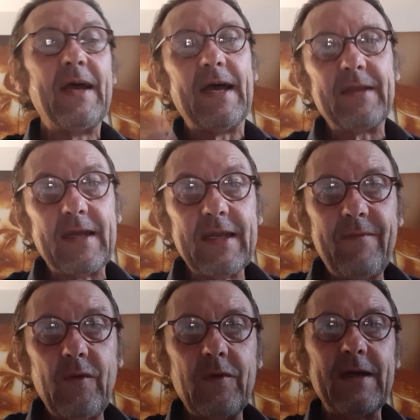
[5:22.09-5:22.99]
and
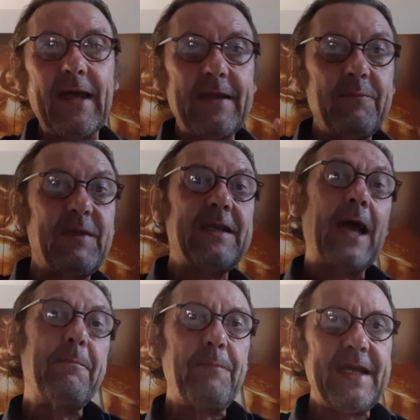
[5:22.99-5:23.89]
give you and be
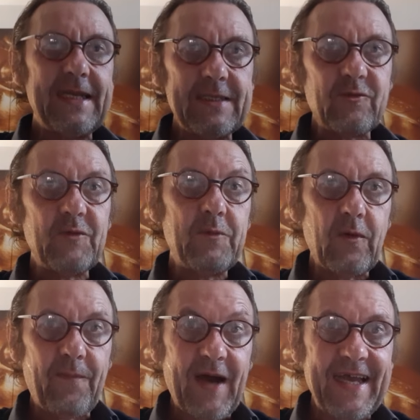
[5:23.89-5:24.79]

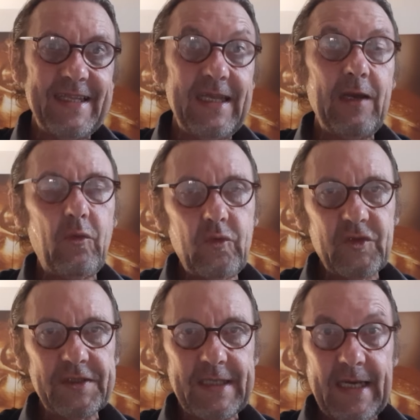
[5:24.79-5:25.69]
impenetrable for any
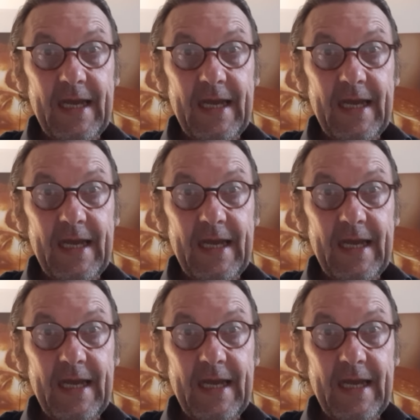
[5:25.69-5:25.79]
illusions,